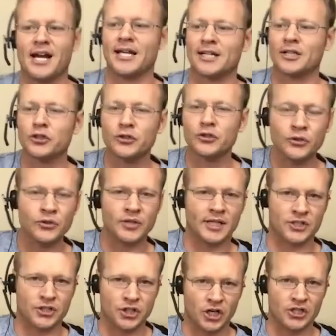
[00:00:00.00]

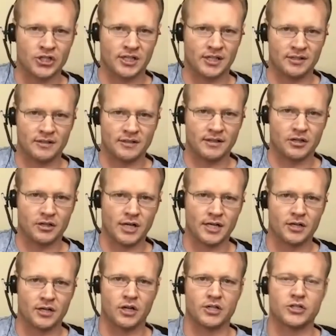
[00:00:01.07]
including charging their
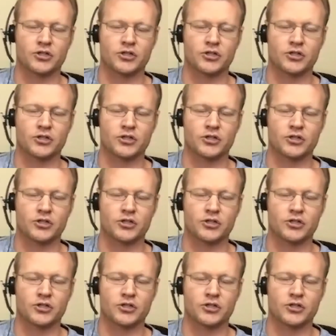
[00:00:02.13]
credit cards.